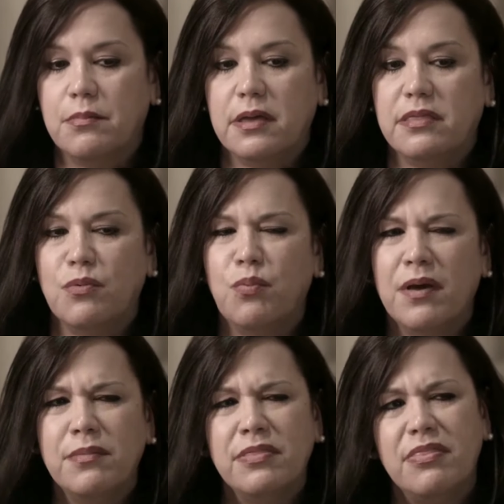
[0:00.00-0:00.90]
In the
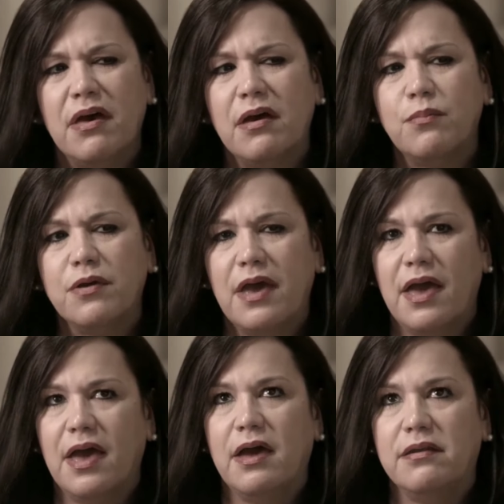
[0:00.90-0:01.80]
women that we
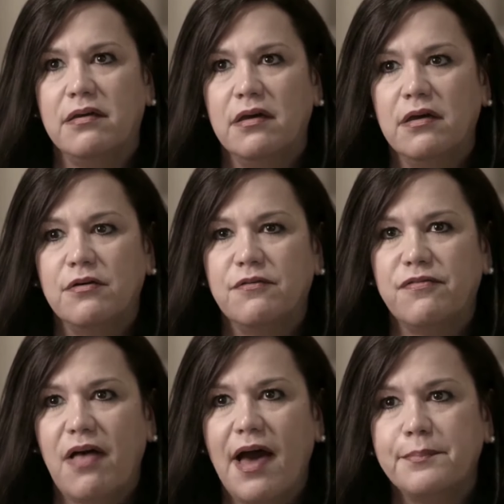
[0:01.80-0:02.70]
add
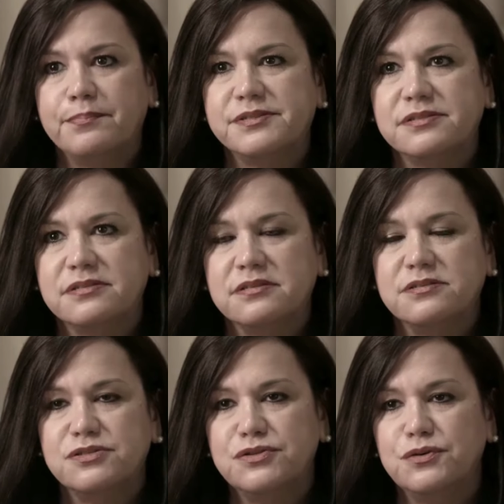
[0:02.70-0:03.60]
flaps
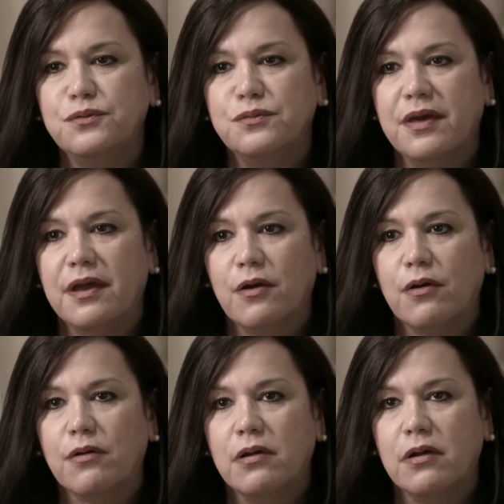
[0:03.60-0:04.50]
to
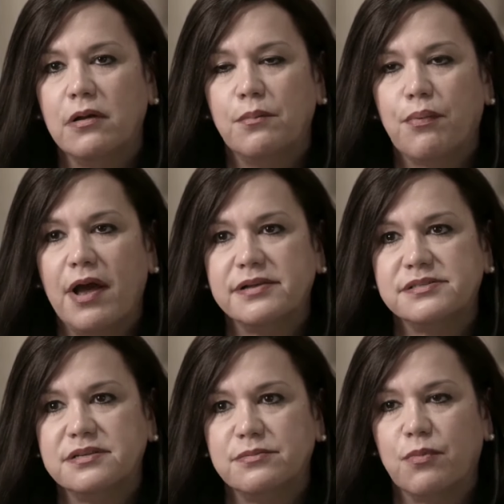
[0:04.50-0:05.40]
their
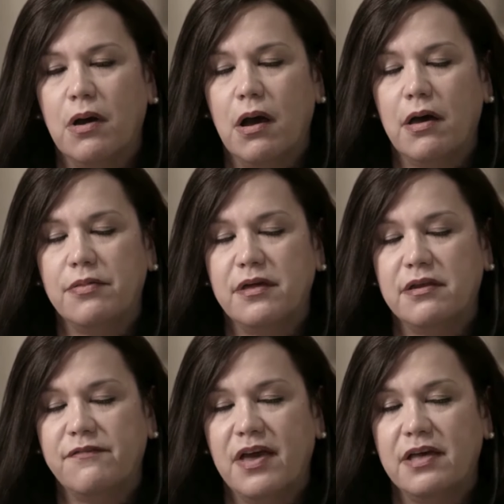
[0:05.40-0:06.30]
breast that
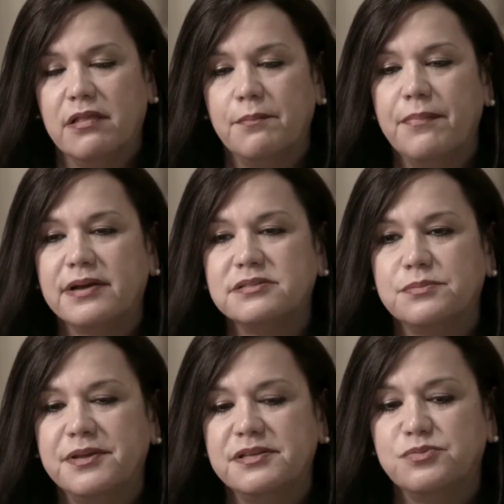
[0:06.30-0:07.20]
have had
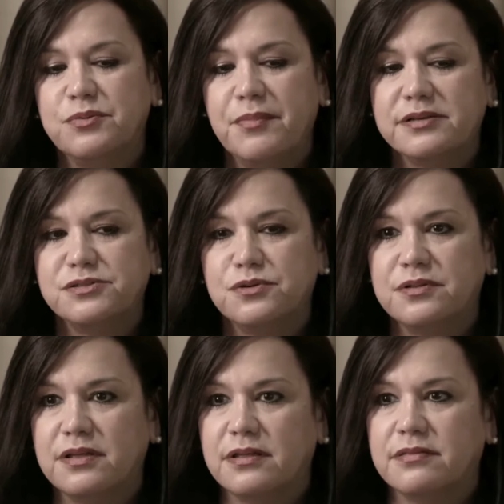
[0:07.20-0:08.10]
lumpectomies, we make sure
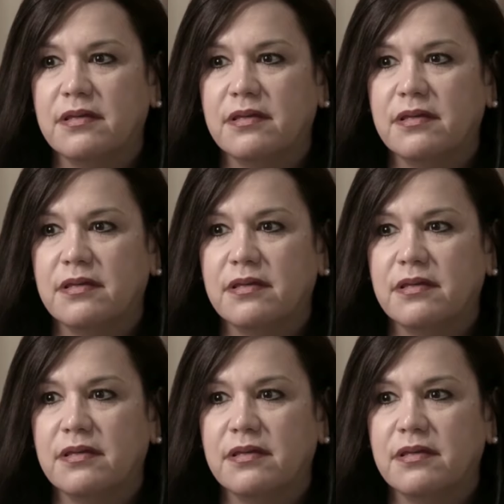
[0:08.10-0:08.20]
that